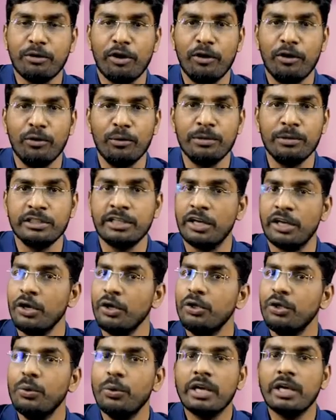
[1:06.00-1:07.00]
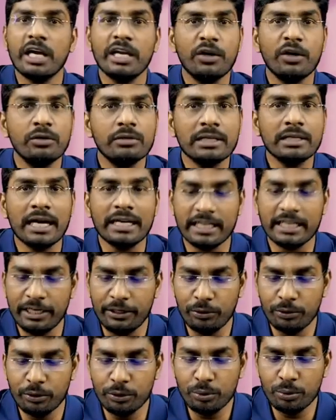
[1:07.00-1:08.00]
small lobe is there. You cannot
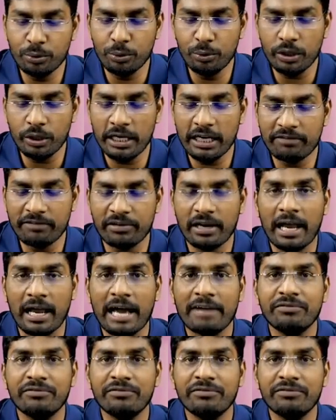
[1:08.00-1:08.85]
cut into two equal